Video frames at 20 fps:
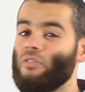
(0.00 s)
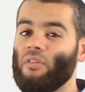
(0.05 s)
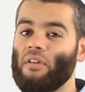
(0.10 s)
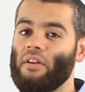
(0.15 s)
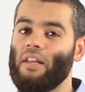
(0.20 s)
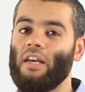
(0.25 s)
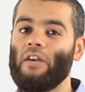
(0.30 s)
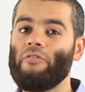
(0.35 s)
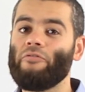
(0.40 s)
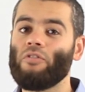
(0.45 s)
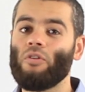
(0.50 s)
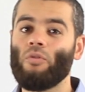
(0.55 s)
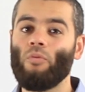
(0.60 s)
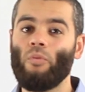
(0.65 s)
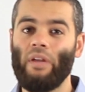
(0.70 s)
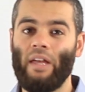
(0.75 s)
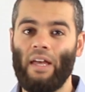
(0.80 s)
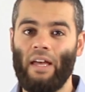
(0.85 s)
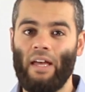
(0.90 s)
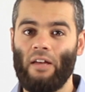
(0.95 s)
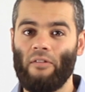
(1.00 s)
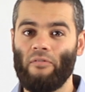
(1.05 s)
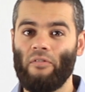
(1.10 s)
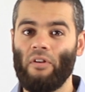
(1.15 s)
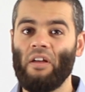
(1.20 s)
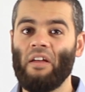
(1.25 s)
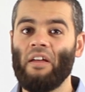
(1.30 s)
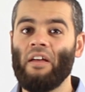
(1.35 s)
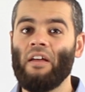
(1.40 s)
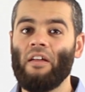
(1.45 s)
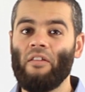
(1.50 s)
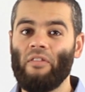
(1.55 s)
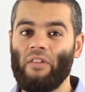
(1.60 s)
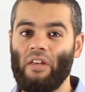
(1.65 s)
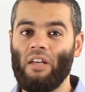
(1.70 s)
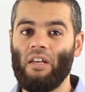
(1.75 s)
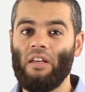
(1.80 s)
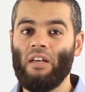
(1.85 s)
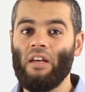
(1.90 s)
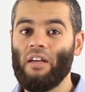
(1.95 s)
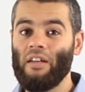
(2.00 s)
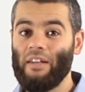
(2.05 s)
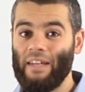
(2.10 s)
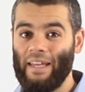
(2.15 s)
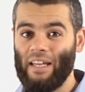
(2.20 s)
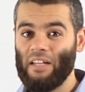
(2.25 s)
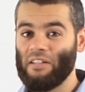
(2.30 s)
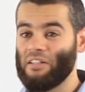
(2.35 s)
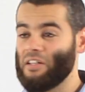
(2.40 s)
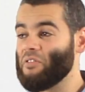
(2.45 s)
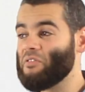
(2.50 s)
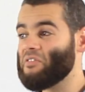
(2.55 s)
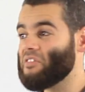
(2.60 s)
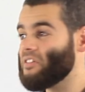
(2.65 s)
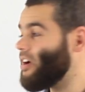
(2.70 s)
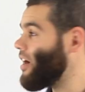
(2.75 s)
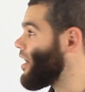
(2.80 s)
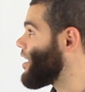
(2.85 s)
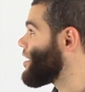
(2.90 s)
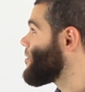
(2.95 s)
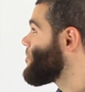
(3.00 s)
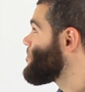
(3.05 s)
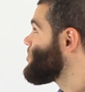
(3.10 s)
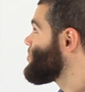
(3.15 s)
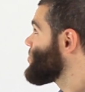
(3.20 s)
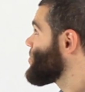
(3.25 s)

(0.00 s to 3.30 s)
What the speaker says: on the left, we have the negative side.